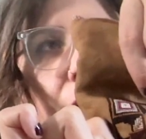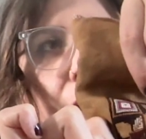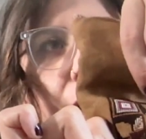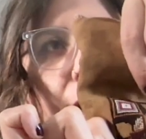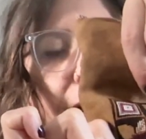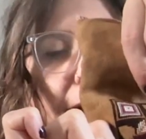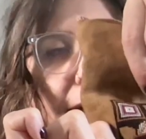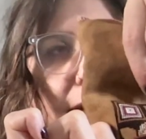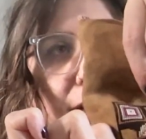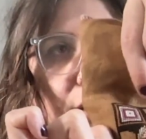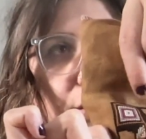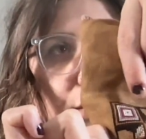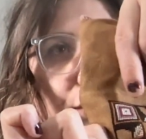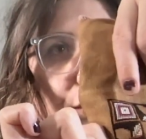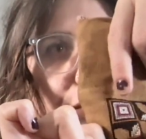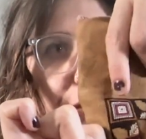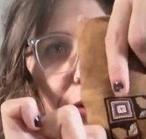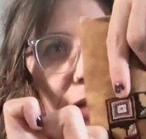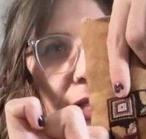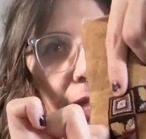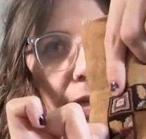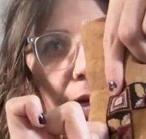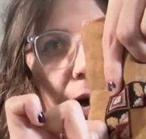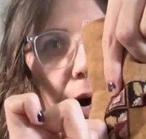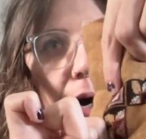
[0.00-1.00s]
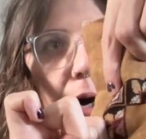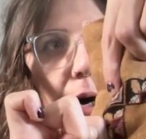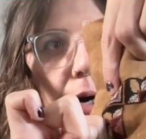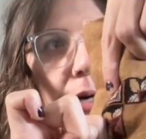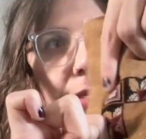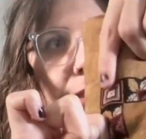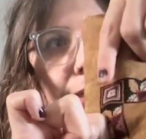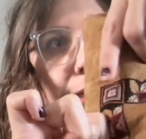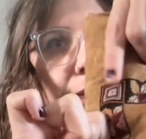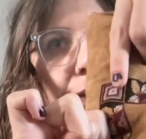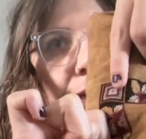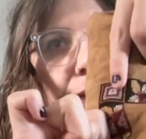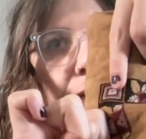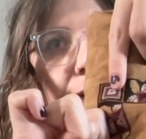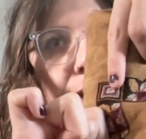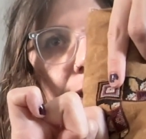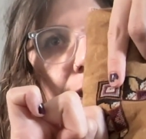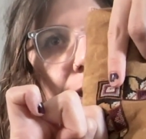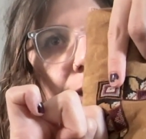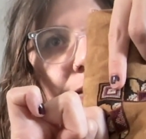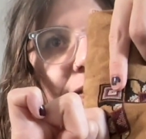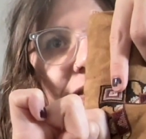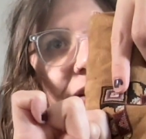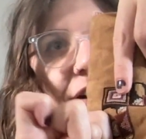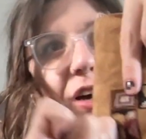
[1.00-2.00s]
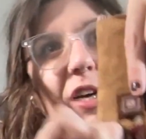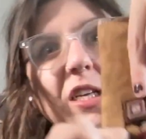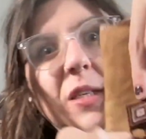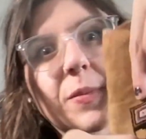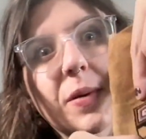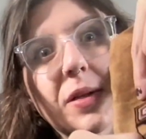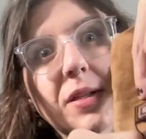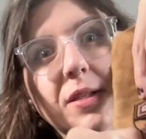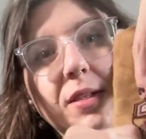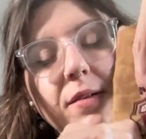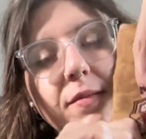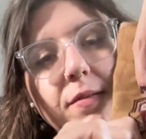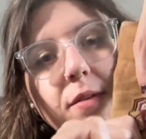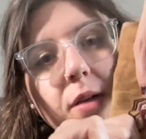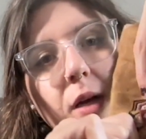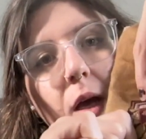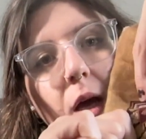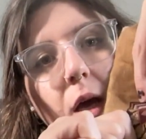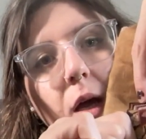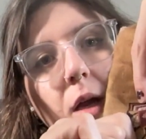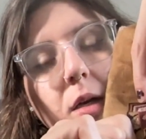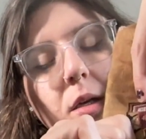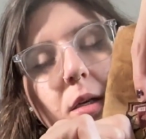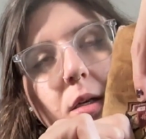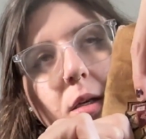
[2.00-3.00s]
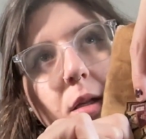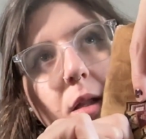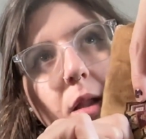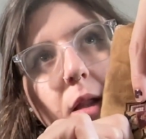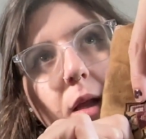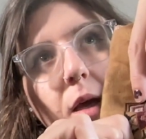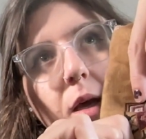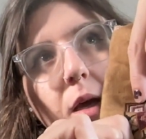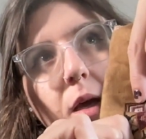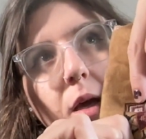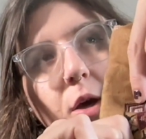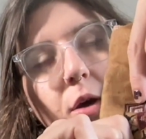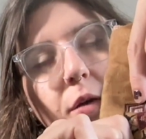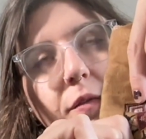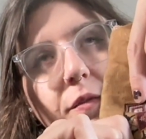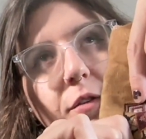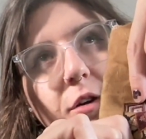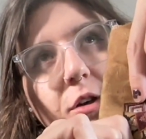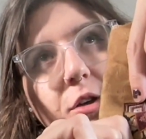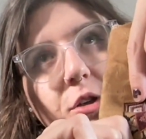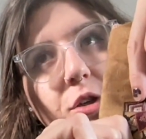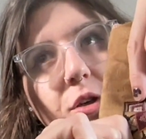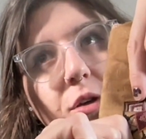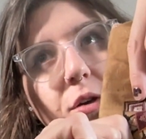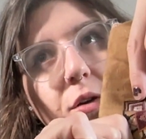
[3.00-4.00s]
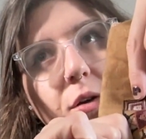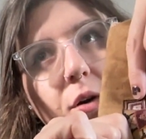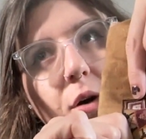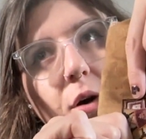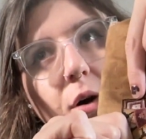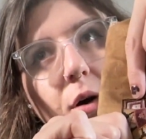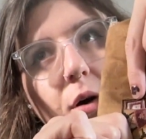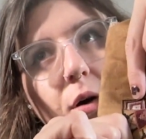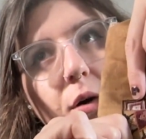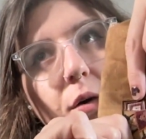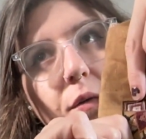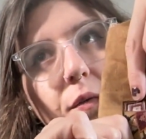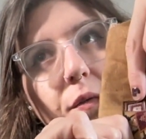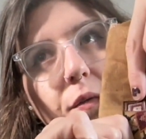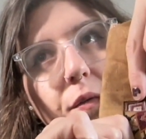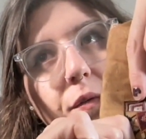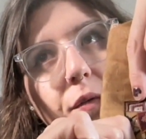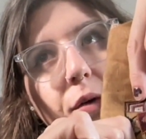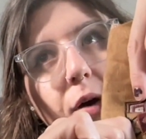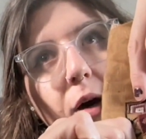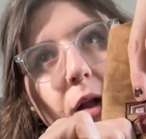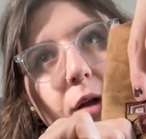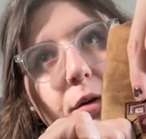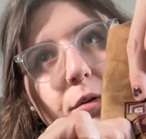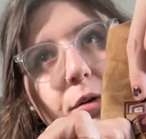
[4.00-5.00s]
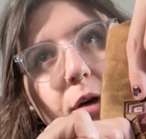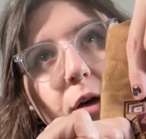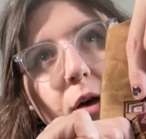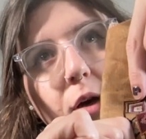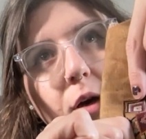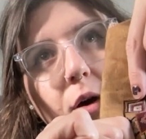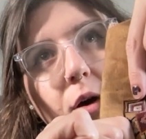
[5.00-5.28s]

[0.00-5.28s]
It's really hard to get and very expensive to get the conversion of color and